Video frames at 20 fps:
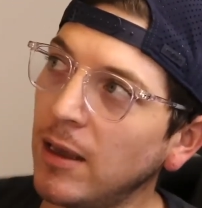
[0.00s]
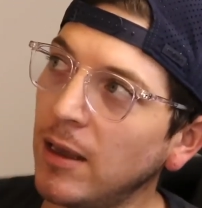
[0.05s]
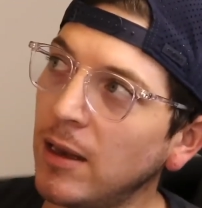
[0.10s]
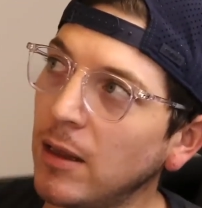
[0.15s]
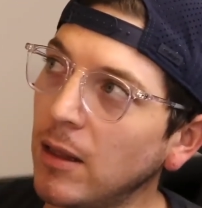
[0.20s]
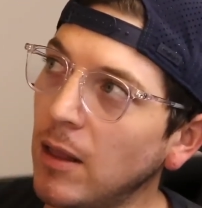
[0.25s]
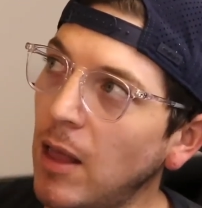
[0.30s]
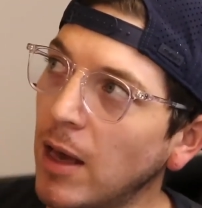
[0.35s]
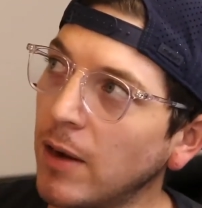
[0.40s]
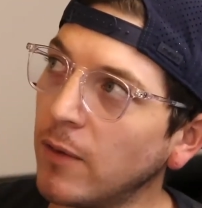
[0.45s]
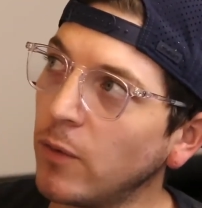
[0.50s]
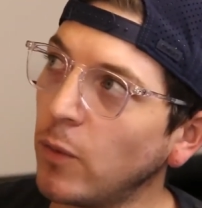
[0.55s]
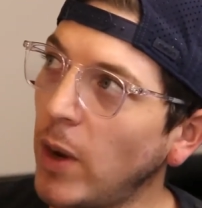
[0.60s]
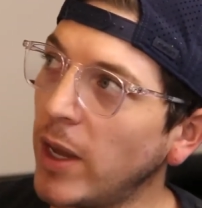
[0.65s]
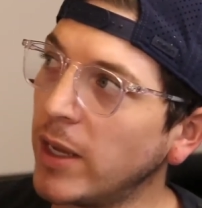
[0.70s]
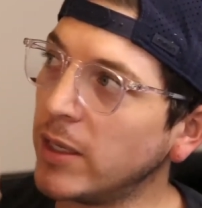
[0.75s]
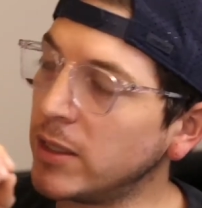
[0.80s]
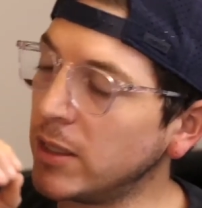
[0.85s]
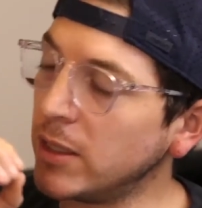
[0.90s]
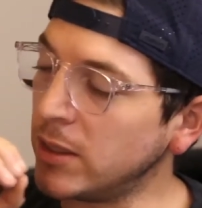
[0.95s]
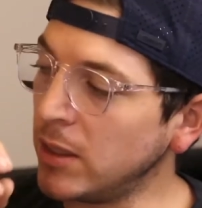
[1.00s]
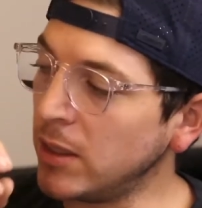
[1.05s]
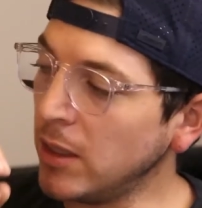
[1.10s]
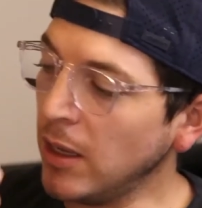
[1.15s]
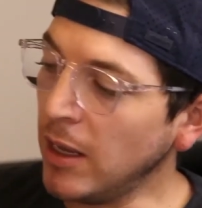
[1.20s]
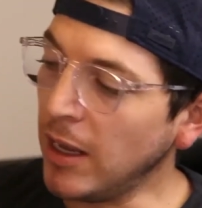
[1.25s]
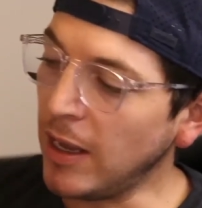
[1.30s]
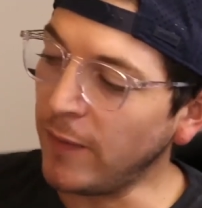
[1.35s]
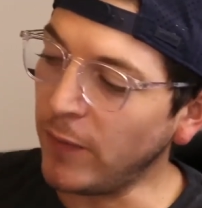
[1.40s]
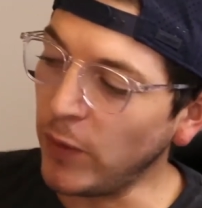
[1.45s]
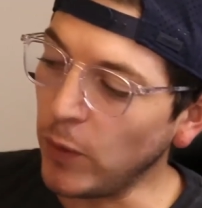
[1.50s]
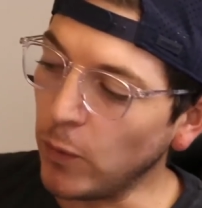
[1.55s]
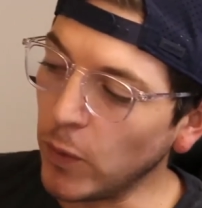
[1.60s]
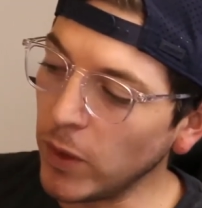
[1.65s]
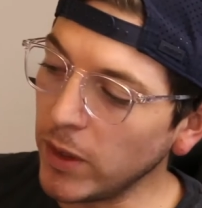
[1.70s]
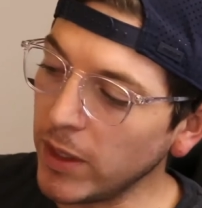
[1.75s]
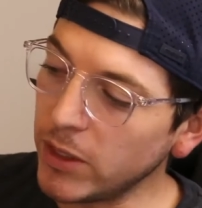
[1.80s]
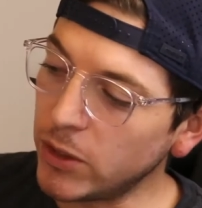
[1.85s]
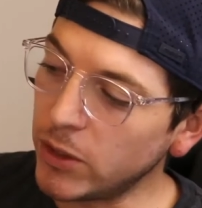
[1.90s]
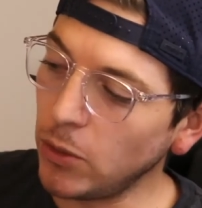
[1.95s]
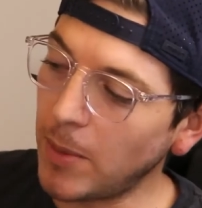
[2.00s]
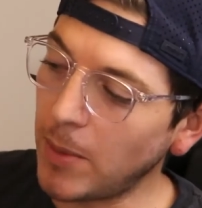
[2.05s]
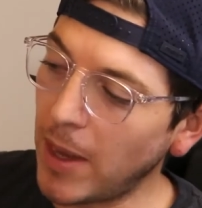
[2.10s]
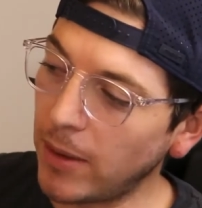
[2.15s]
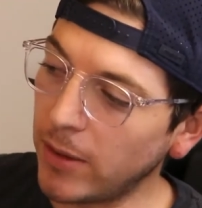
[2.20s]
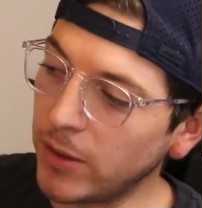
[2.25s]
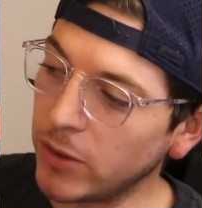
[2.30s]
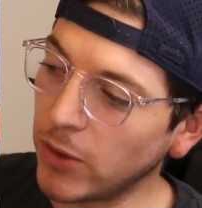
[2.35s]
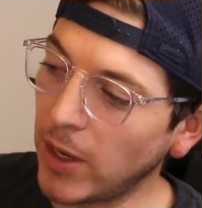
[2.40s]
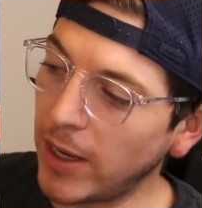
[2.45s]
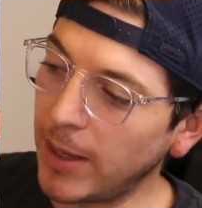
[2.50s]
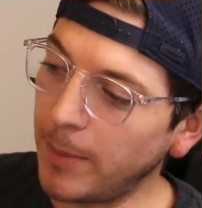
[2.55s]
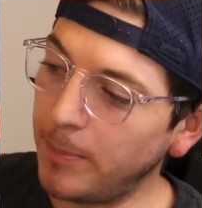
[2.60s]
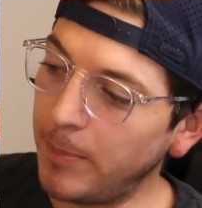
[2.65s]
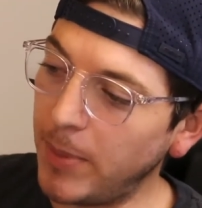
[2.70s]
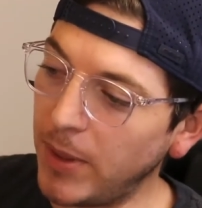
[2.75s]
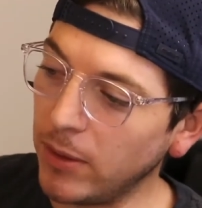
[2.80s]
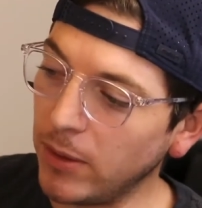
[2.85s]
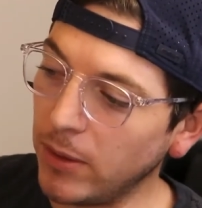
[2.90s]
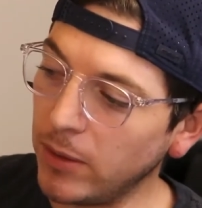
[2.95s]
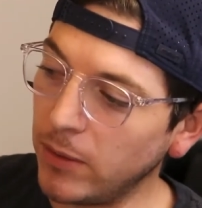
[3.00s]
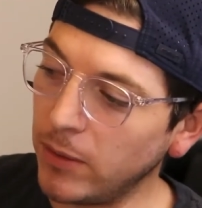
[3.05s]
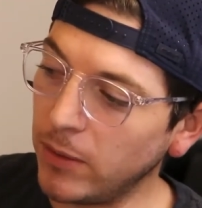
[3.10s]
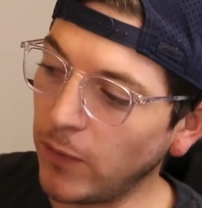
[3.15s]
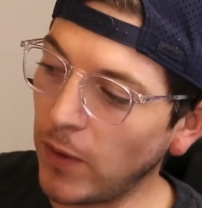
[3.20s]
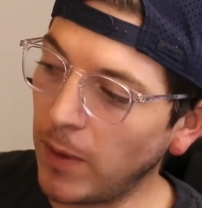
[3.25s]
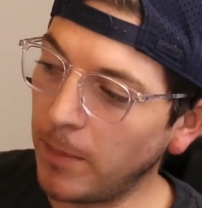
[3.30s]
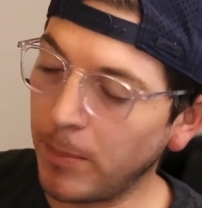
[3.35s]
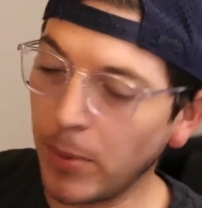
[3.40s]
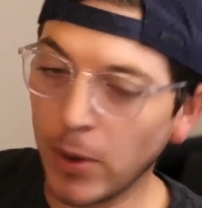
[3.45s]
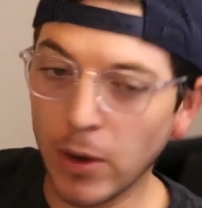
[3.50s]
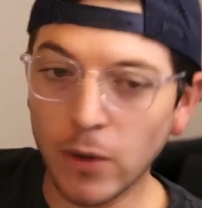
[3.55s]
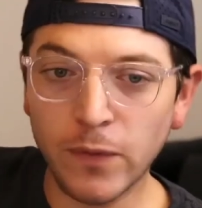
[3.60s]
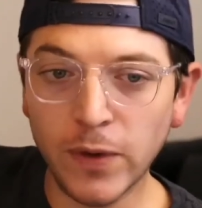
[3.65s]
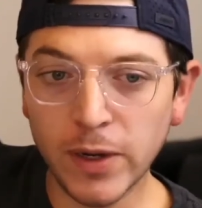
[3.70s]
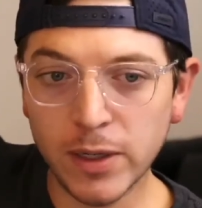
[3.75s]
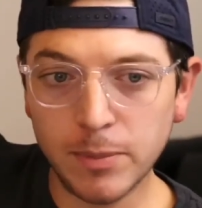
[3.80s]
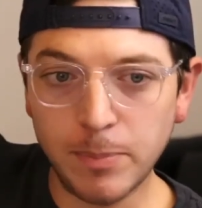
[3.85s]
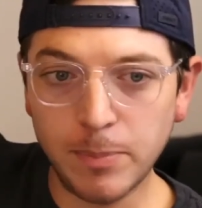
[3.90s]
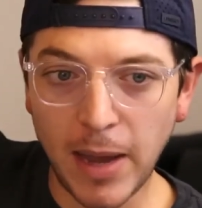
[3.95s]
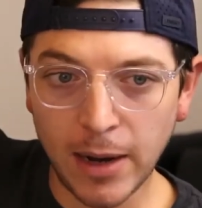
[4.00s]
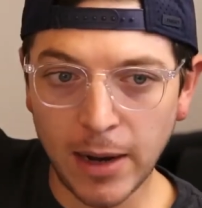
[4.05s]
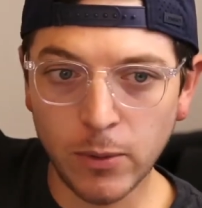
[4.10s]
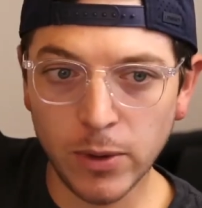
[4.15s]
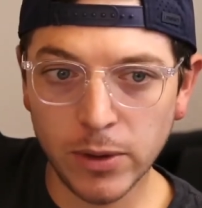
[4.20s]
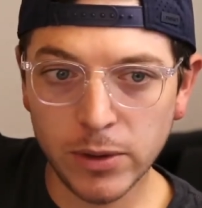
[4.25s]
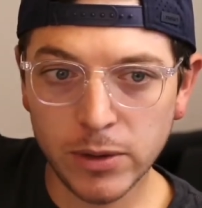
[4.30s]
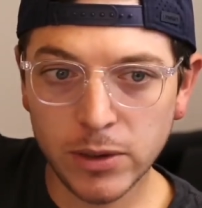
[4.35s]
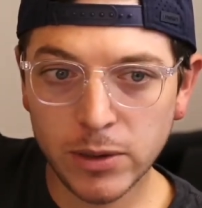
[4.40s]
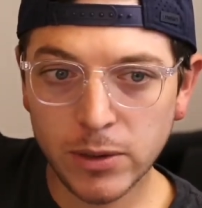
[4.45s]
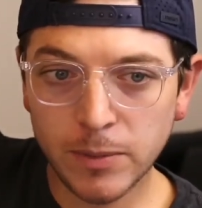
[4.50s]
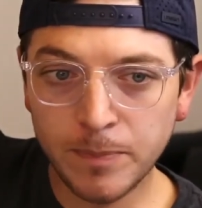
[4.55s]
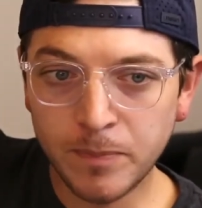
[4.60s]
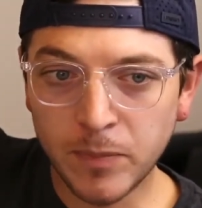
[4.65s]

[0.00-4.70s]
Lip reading: in a lot of ways is if you really zoom out and try to build from perfect backwards,